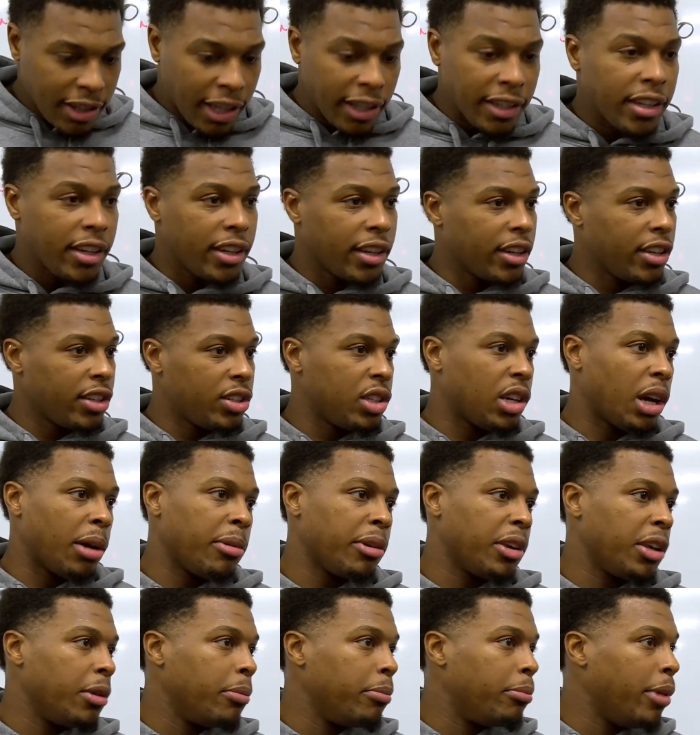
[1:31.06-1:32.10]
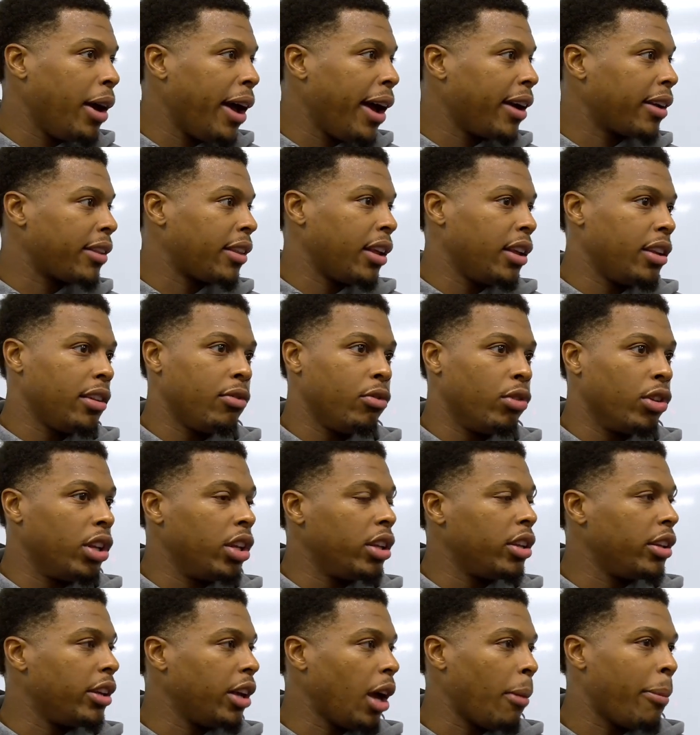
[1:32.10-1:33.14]
They did a good job of getting back. They
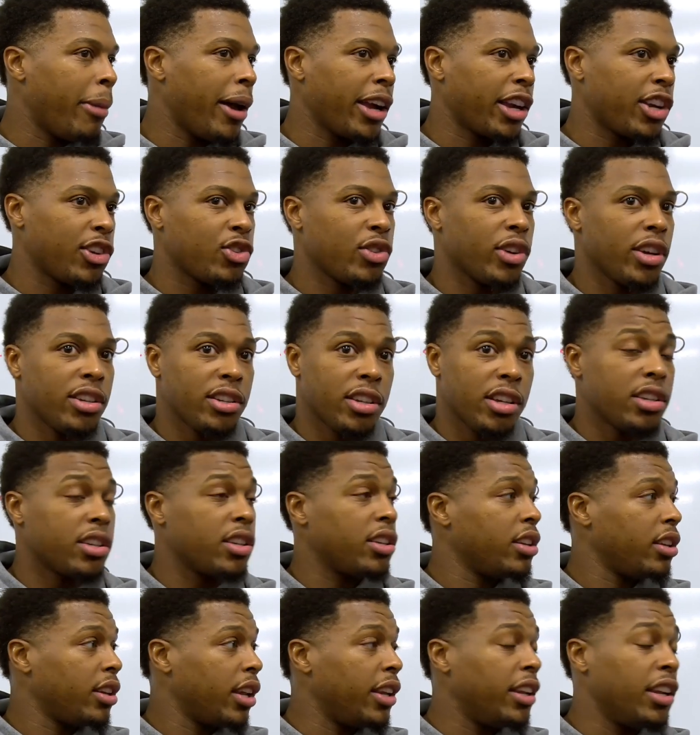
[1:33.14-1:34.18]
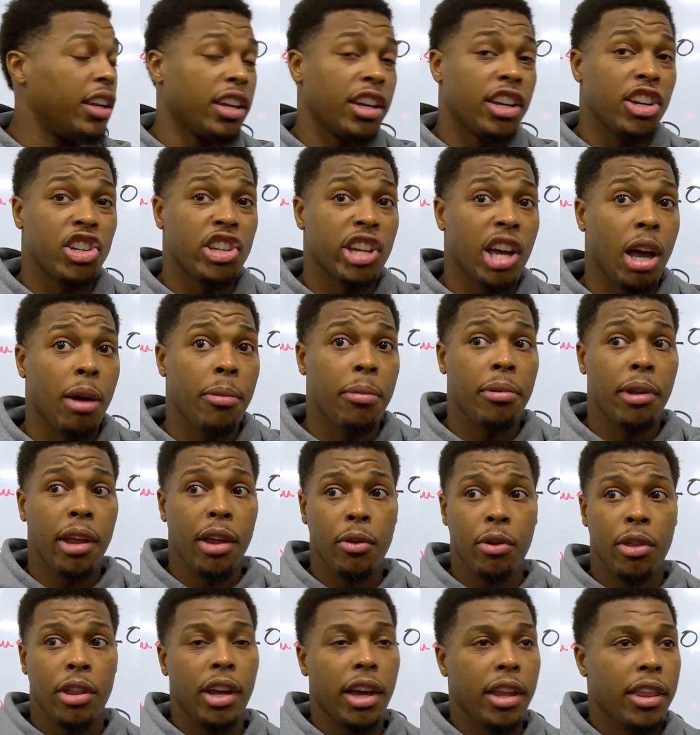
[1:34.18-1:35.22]
really got back in transition. They did a good job.
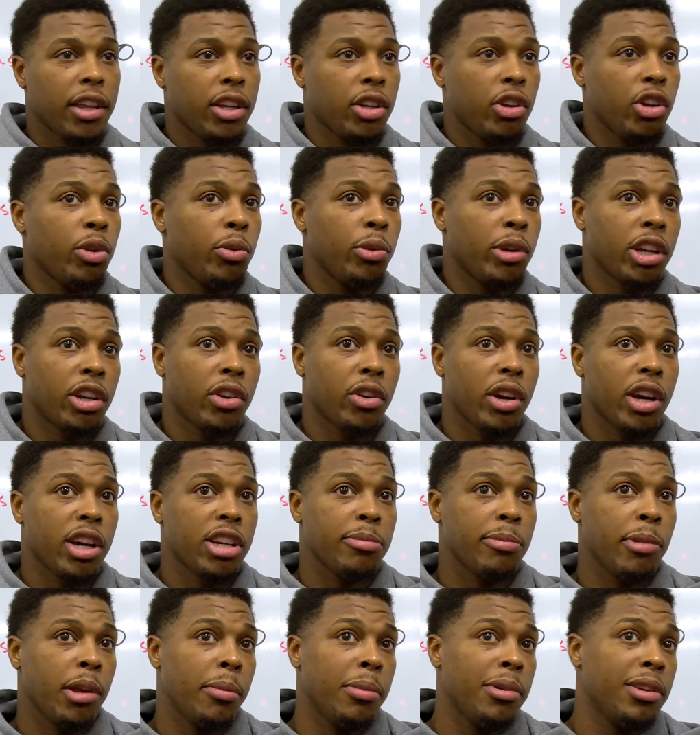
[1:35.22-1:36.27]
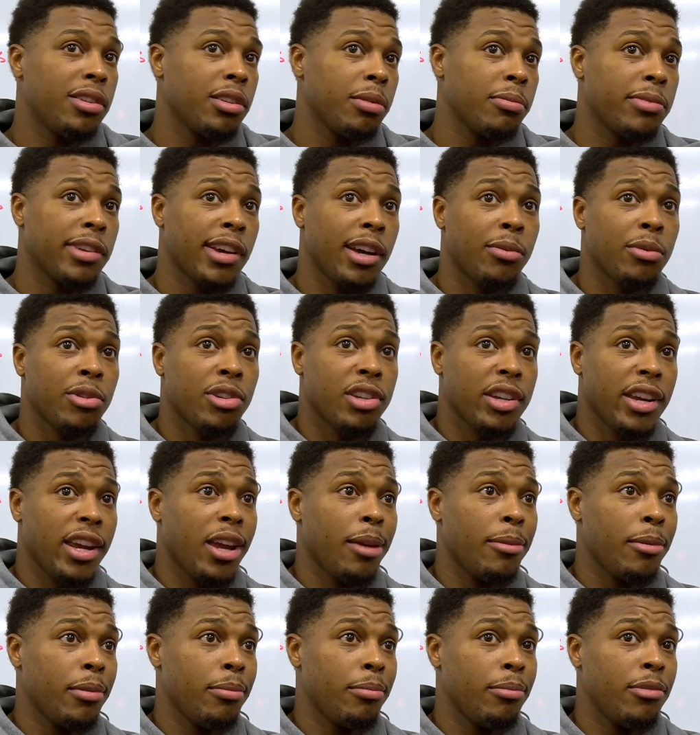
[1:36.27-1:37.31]
I think the only one that crashed maybe sometime was
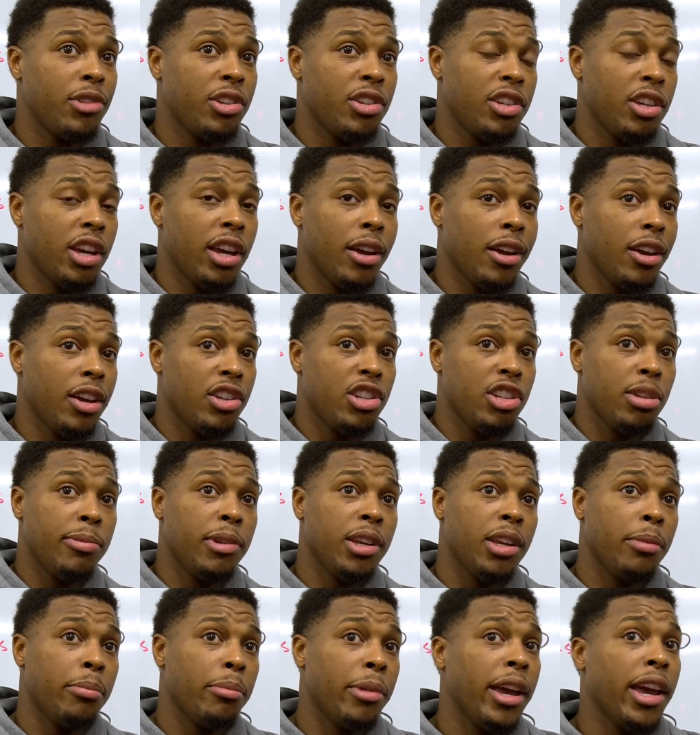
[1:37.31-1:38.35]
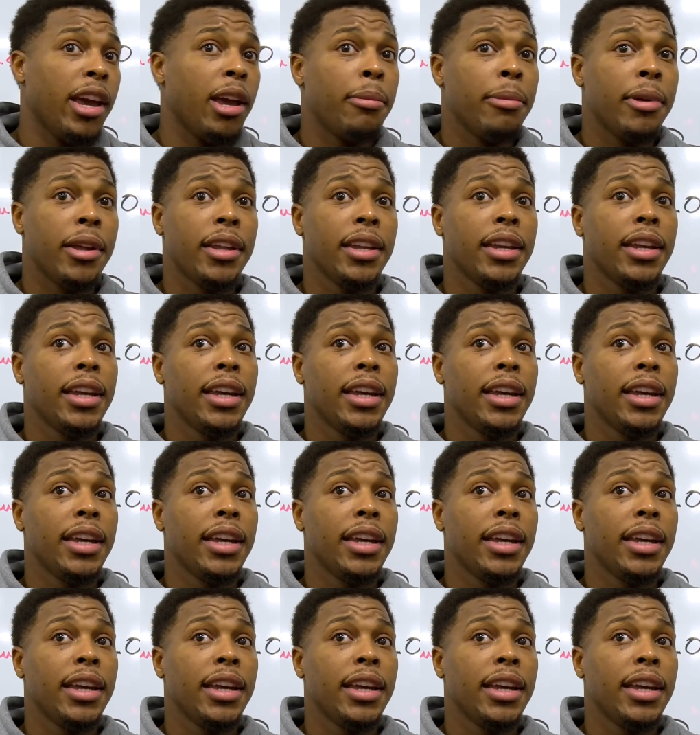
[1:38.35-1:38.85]
Jam and Jimmy and Bam. And